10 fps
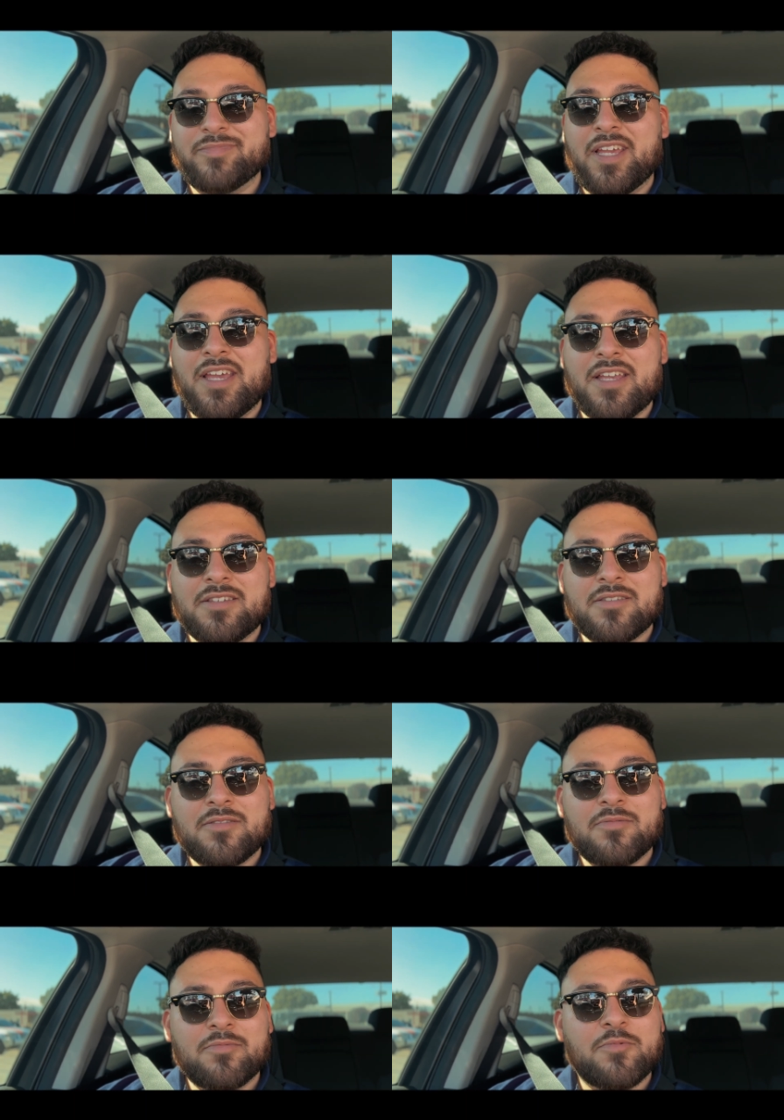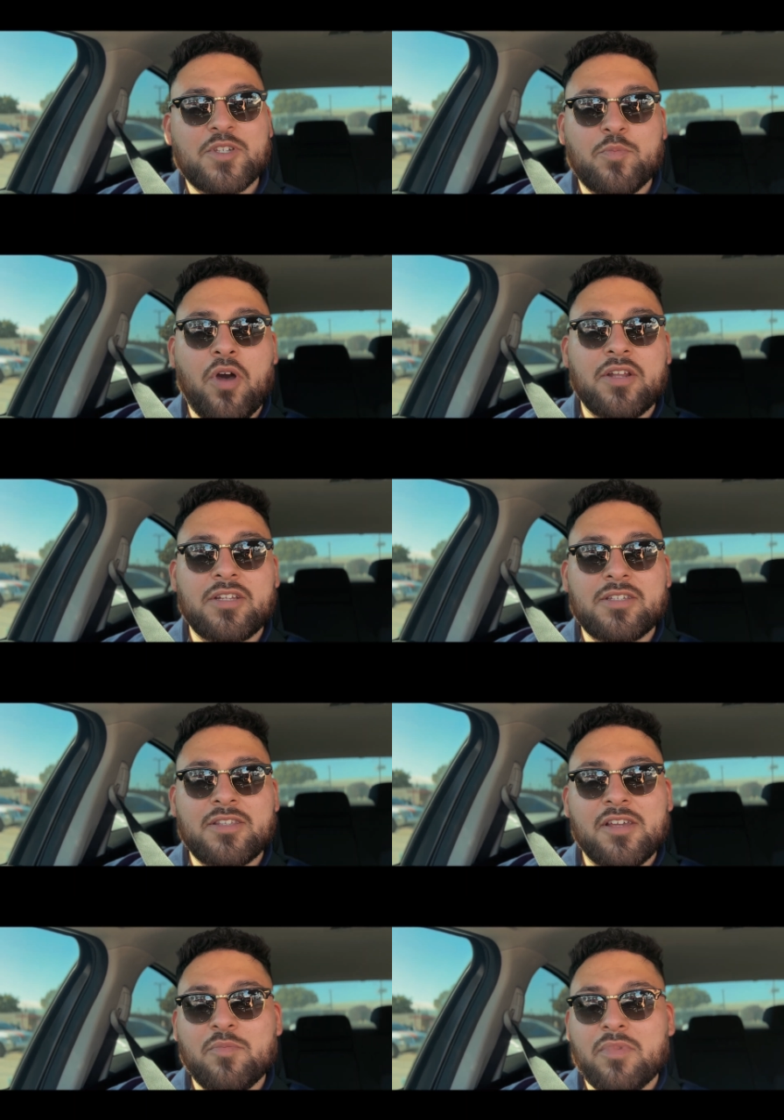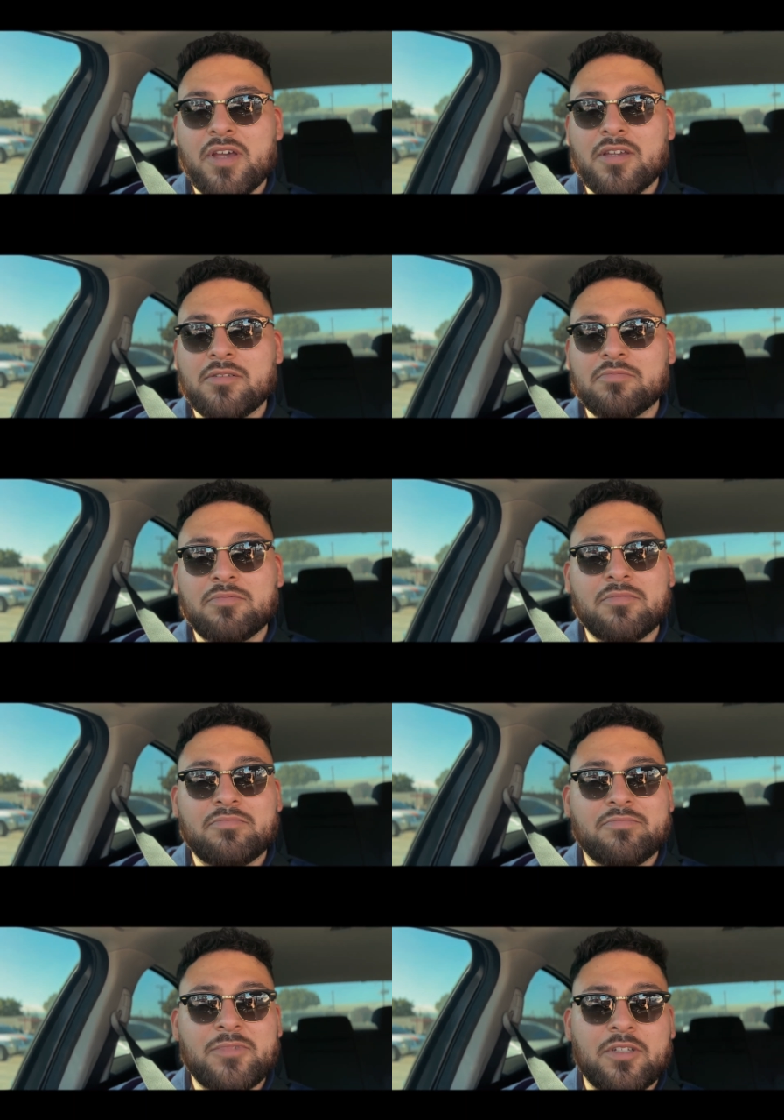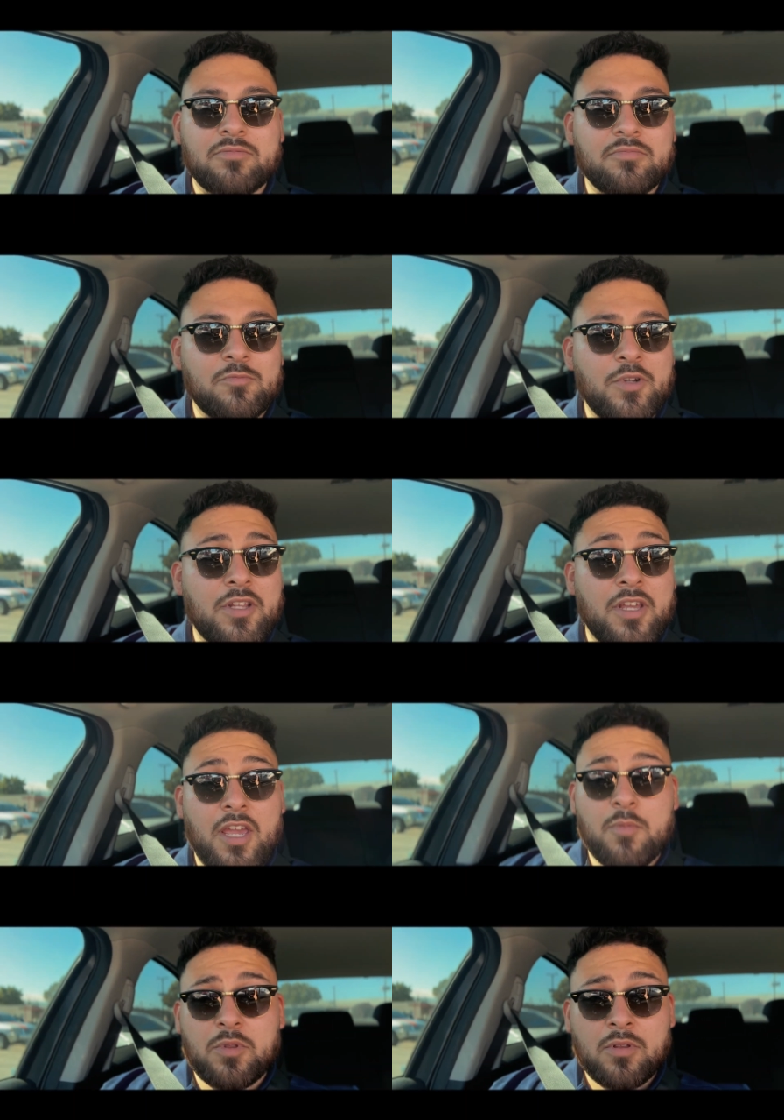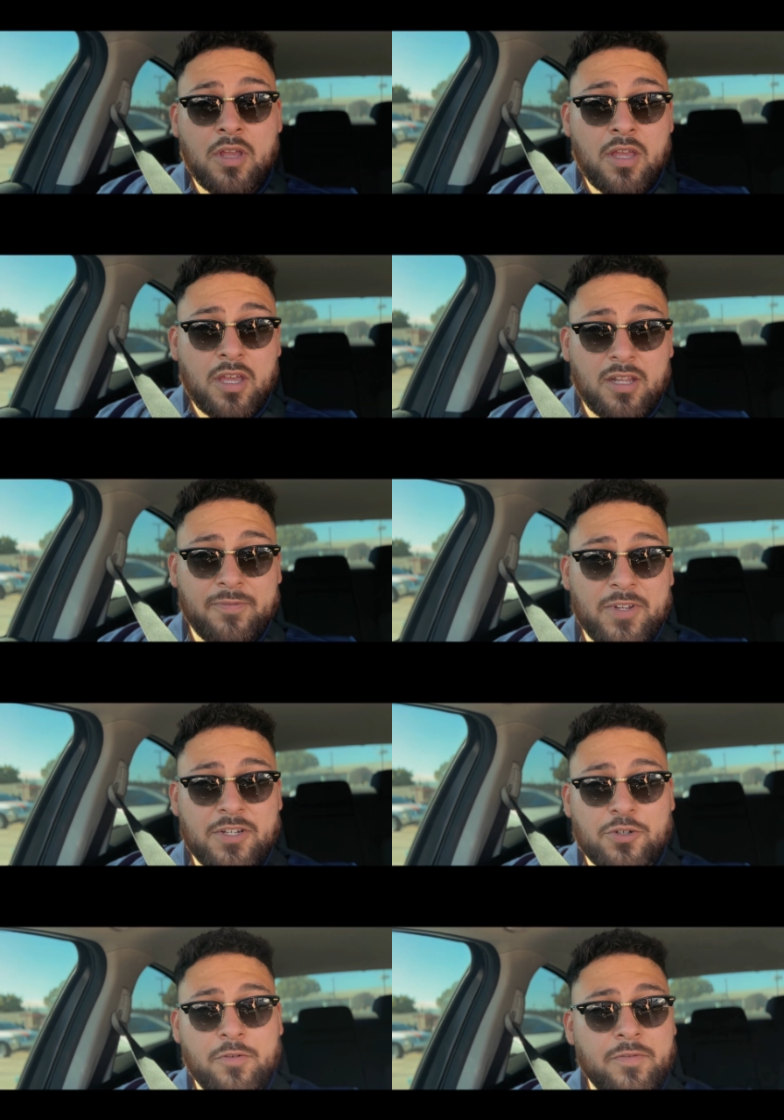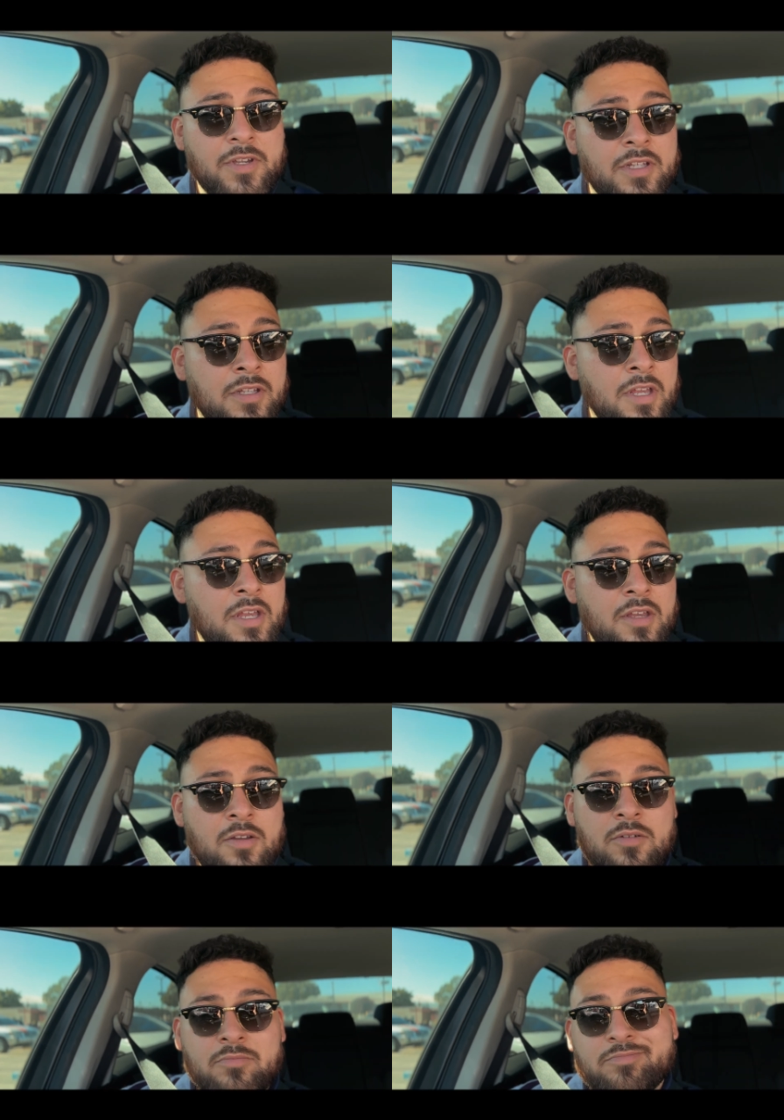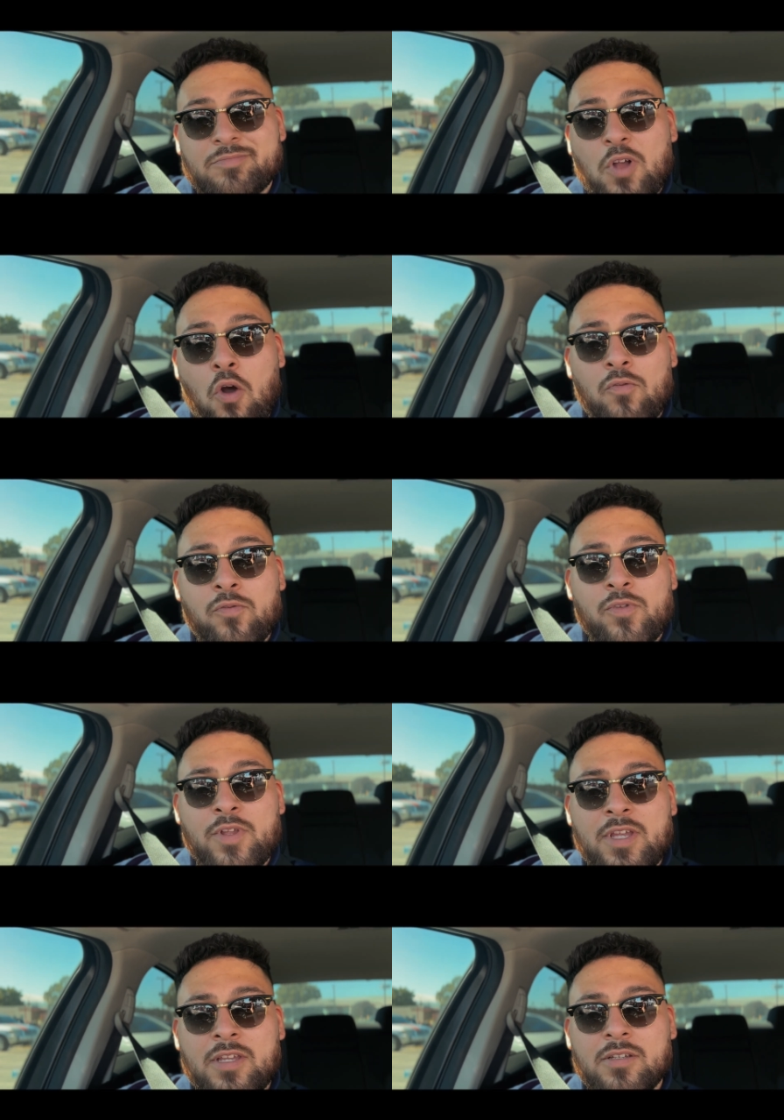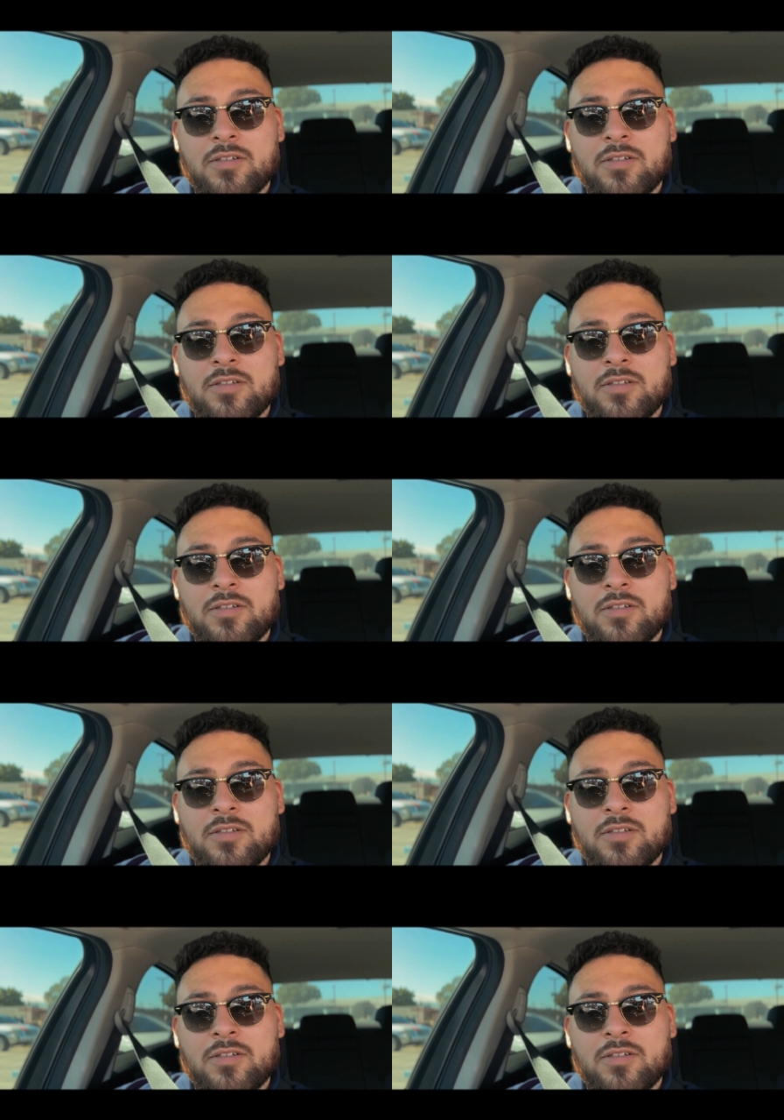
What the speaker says: I guess, responding to that by, winning the game and lifting a trophy, and hopefully